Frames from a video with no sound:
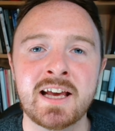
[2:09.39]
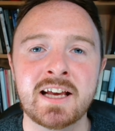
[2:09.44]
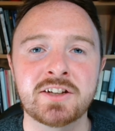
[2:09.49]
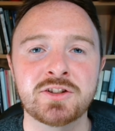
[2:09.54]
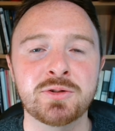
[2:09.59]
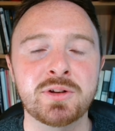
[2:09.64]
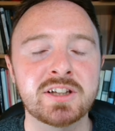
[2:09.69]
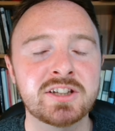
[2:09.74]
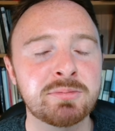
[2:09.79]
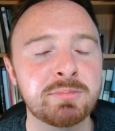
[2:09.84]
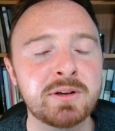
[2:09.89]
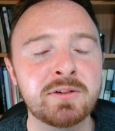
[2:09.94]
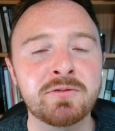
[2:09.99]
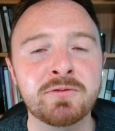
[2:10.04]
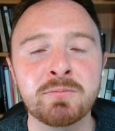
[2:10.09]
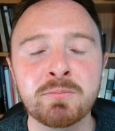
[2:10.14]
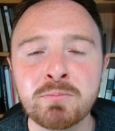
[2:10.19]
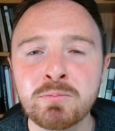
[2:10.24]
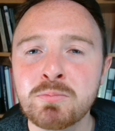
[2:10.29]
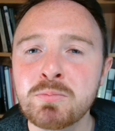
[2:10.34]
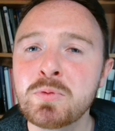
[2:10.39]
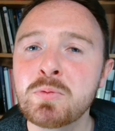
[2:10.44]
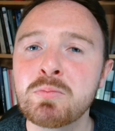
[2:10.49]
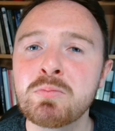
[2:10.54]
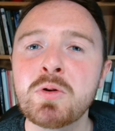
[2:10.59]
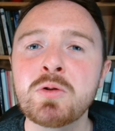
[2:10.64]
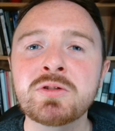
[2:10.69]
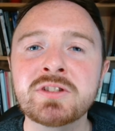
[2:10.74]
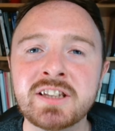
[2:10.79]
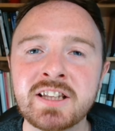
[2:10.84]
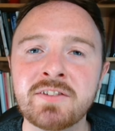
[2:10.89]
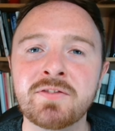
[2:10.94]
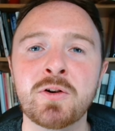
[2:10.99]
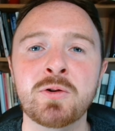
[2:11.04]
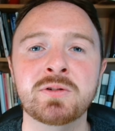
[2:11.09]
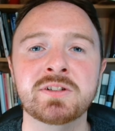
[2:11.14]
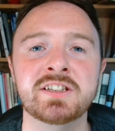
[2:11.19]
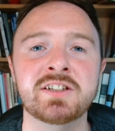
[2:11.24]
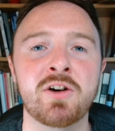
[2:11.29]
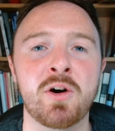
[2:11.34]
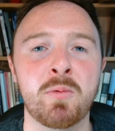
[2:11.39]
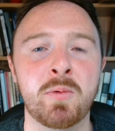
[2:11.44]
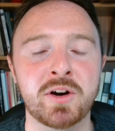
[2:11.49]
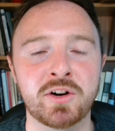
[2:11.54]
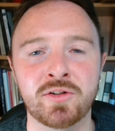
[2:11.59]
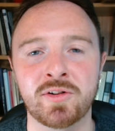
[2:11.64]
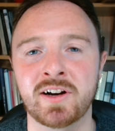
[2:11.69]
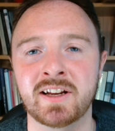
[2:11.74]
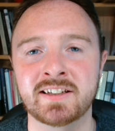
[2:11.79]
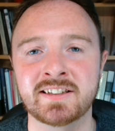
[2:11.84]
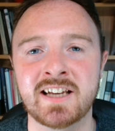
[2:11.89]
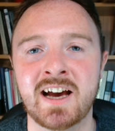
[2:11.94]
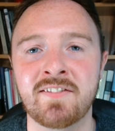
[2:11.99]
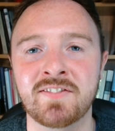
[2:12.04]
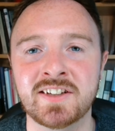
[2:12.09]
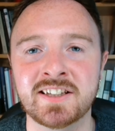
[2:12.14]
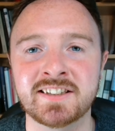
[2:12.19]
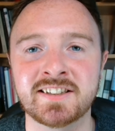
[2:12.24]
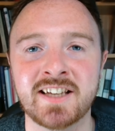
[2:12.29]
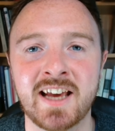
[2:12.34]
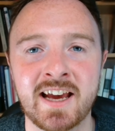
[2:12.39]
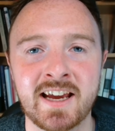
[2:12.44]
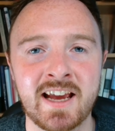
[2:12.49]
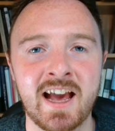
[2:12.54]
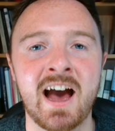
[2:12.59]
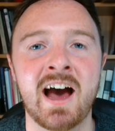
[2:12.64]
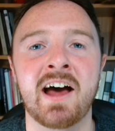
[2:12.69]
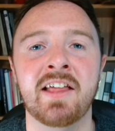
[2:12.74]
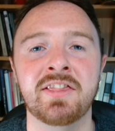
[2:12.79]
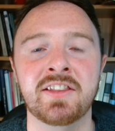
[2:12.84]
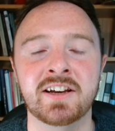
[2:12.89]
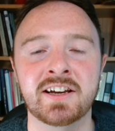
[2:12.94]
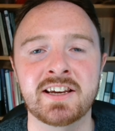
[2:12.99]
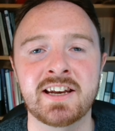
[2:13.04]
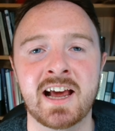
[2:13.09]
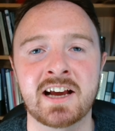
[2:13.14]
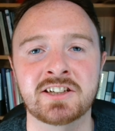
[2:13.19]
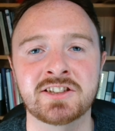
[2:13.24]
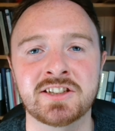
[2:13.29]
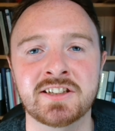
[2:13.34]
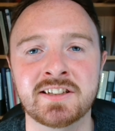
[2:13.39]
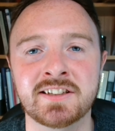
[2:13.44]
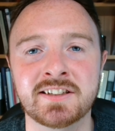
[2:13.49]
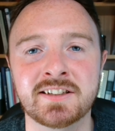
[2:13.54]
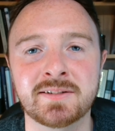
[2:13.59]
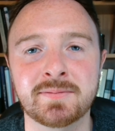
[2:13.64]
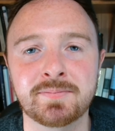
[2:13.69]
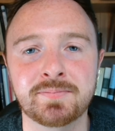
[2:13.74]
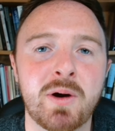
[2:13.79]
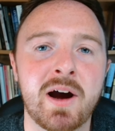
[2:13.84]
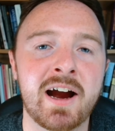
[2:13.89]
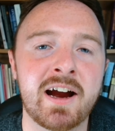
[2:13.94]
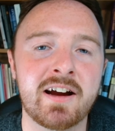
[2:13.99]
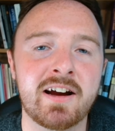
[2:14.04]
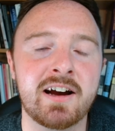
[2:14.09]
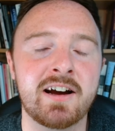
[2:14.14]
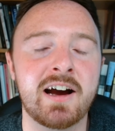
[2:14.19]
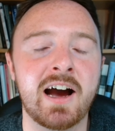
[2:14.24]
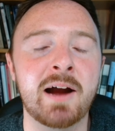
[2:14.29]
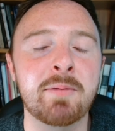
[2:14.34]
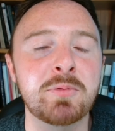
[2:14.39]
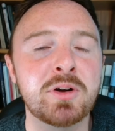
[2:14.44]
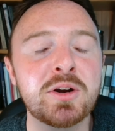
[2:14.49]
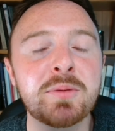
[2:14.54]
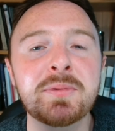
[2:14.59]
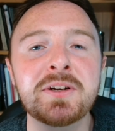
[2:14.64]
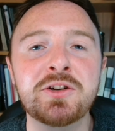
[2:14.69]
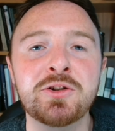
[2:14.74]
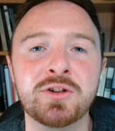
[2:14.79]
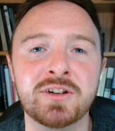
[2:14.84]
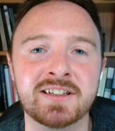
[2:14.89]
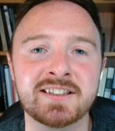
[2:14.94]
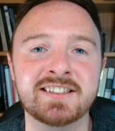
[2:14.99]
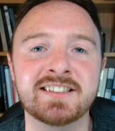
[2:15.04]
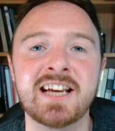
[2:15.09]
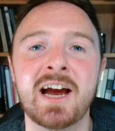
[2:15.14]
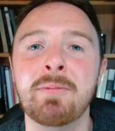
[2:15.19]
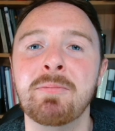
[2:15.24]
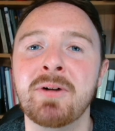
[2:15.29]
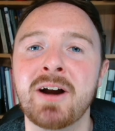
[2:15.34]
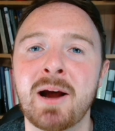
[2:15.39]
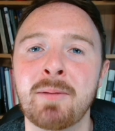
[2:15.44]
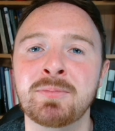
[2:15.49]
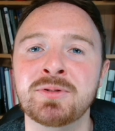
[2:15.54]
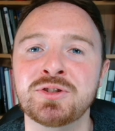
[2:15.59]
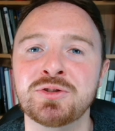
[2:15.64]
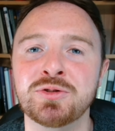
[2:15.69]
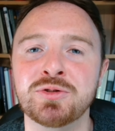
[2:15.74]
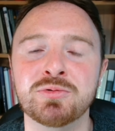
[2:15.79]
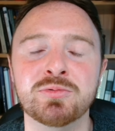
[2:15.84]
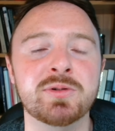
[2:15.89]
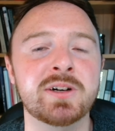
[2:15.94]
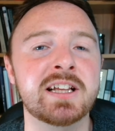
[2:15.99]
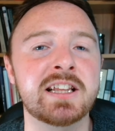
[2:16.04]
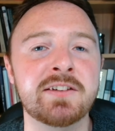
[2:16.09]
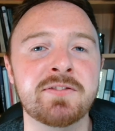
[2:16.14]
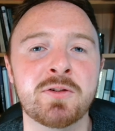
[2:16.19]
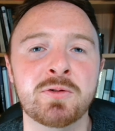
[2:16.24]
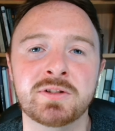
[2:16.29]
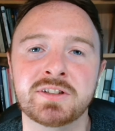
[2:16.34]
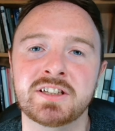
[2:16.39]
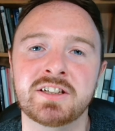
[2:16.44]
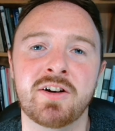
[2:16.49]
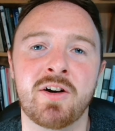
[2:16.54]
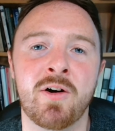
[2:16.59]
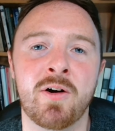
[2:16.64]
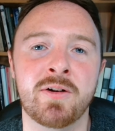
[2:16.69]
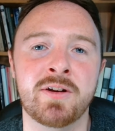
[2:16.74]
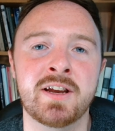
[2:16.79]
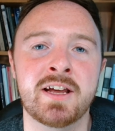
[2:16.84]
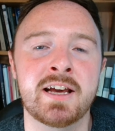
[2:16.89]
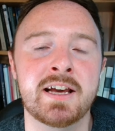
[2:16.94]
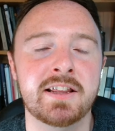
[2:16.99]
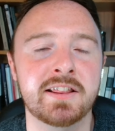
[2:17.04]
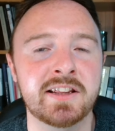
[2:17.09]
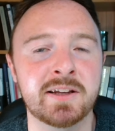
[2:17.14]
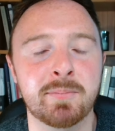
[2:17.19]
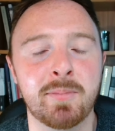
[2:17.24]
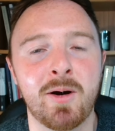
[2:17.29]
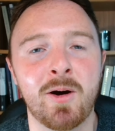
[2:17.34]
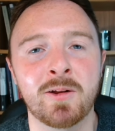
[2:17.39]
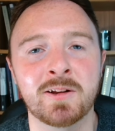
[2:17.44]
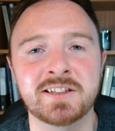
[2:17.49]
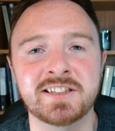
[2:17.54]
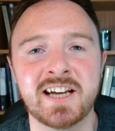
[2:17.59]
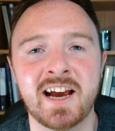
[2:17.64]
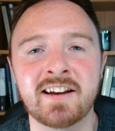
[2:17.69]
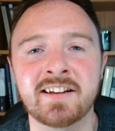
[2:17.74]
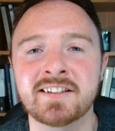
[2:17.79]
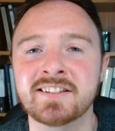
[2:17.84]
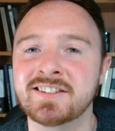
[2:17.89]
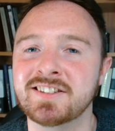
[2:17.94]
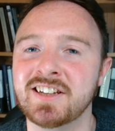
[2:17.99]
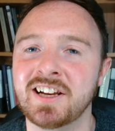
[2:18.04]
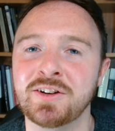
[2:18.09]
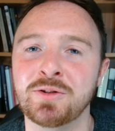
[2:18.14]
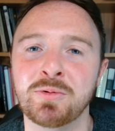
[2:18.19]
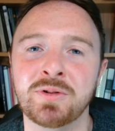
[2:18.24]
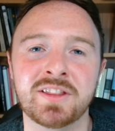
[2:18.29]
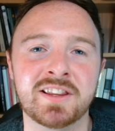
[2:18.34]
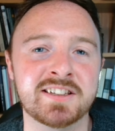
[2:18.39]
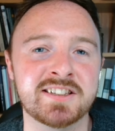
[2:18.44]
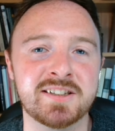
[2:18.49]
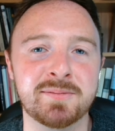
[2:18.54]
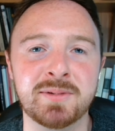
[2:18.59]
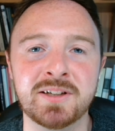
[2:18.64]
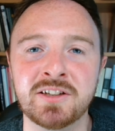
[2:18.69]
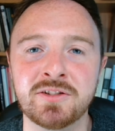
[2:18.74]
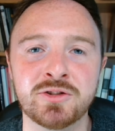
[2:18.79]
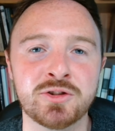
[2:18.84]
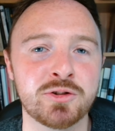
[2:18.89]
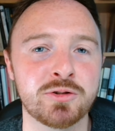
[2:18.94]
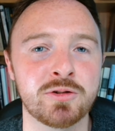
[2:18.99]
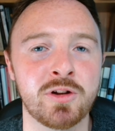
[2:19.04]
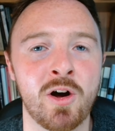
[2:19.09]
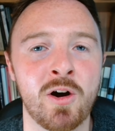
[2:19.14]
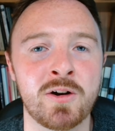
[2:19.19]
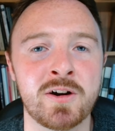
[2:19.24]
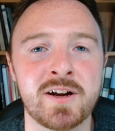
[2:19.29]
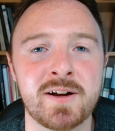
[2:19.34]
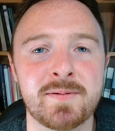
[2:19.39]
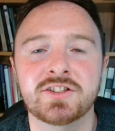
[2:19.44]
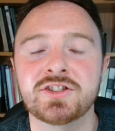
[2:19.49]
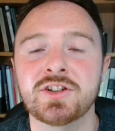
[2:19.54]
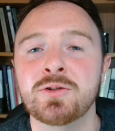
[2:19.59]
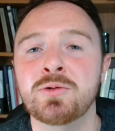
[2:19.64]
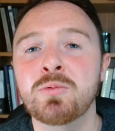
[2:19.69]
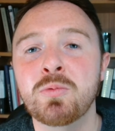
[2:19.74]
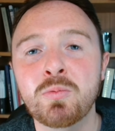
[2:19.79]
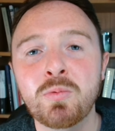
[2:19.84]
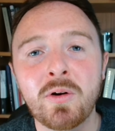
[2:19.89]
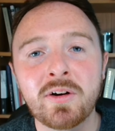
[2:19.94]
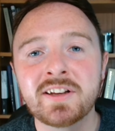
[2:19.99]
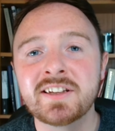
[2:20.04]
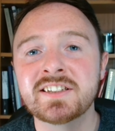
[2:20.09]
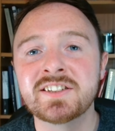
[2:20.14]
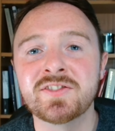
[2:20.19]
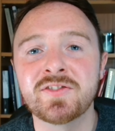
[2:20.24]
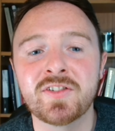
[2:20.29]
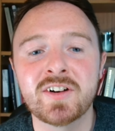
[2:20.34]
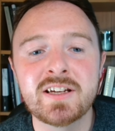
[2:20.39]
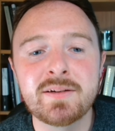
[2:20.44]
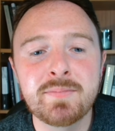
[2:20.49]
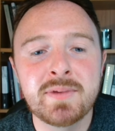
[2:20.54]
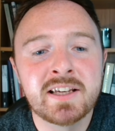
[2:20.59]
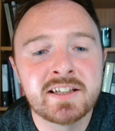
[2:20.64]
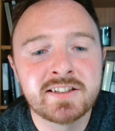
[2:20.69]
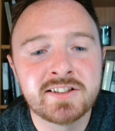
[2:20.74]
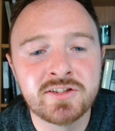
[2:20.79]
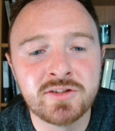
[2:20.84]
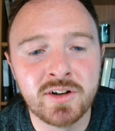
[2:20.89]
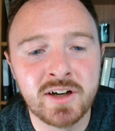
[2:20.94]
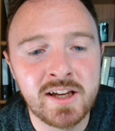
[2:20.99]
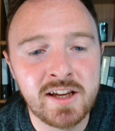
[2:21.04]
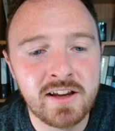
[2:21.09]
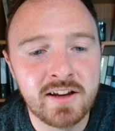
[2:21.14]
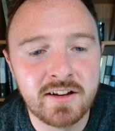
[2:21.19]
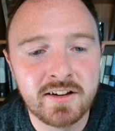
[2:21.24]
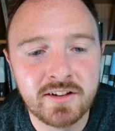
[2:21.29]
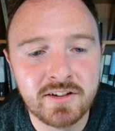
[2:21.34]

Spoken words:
So this will be mostly focusing on what critics have to say and the connections. So I'm going to be doing a separate episode really focusing on the apologetics because I don't want this to be too long. So what is Freemasonry?